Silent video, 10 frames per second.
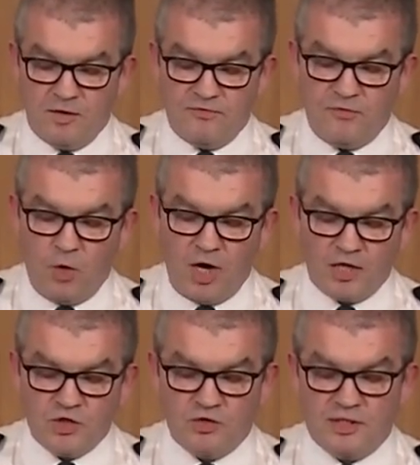
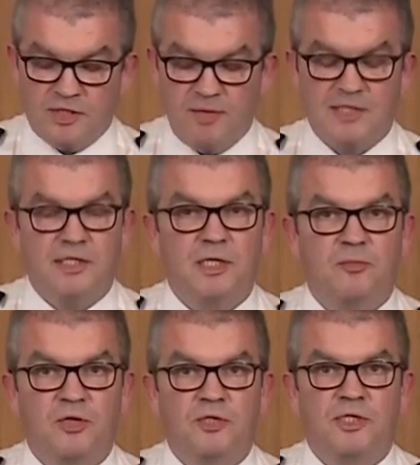400 domestic
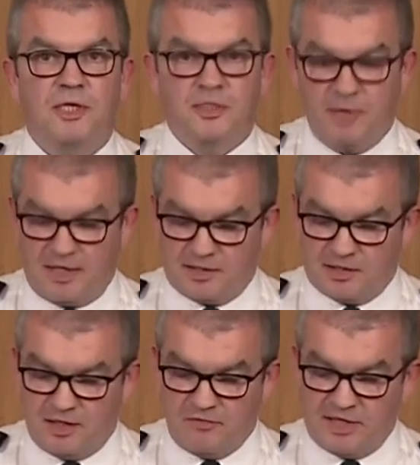abuse suspects
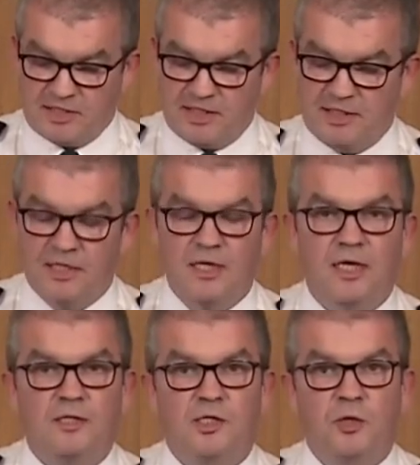arrested
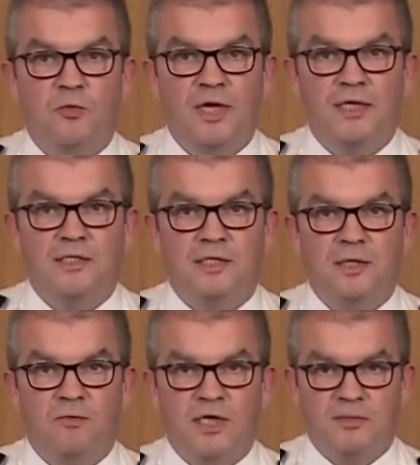in 2 weeks in
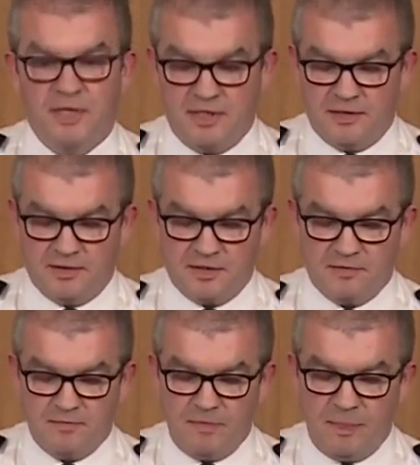the West Midlands.
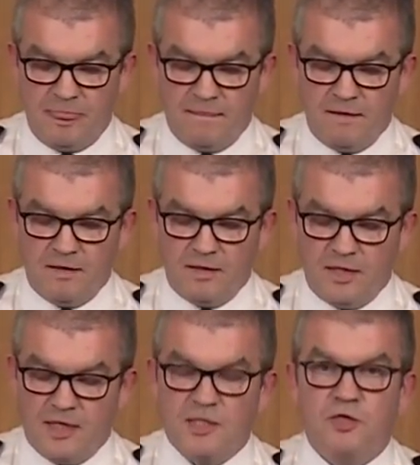
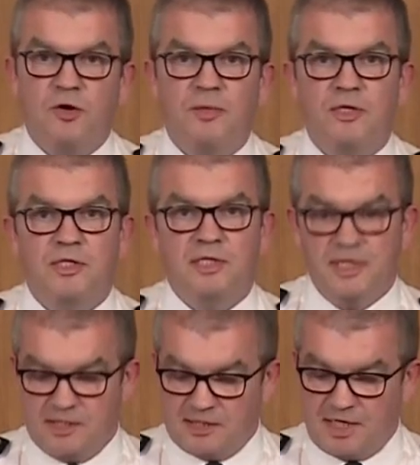And as criminals
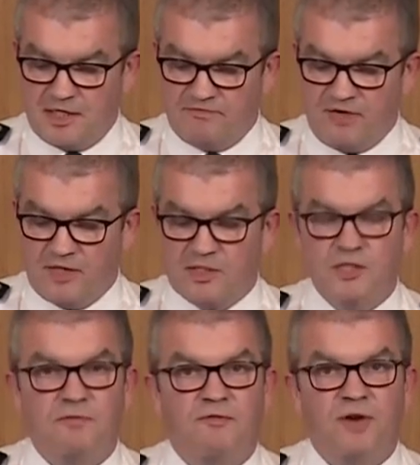seek to take
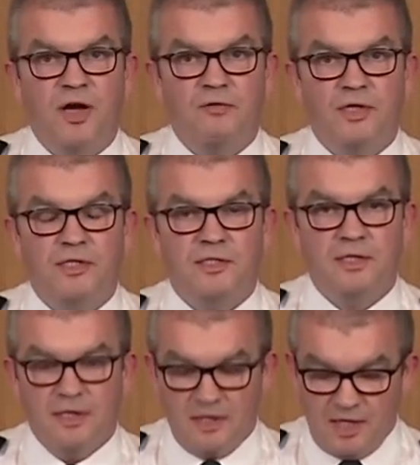advantage of the virus,
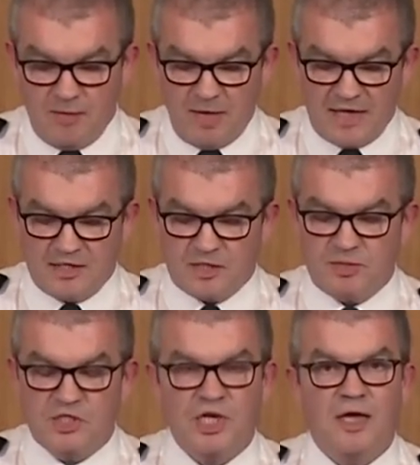a man has
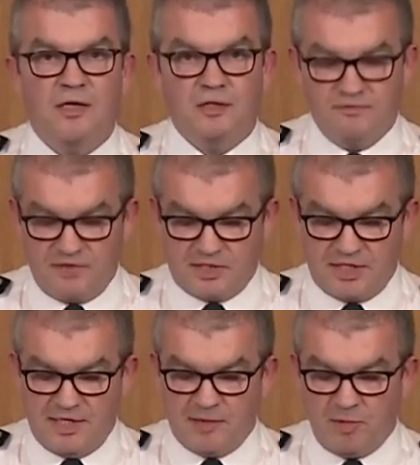been jailed for
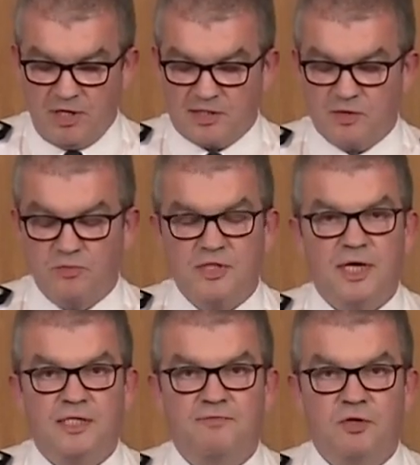stealing personal
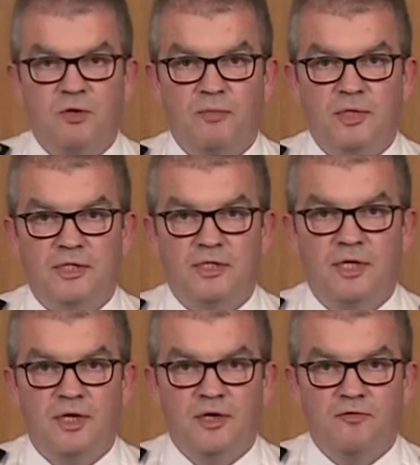protective equipment
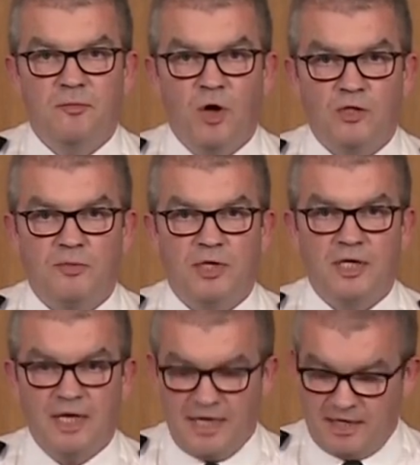from a
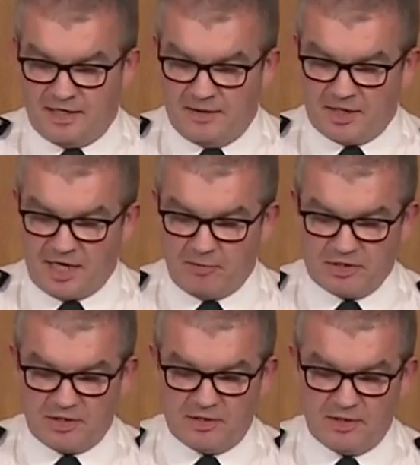hospital here in the
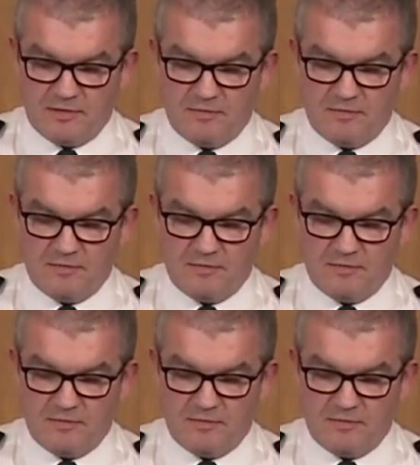capital.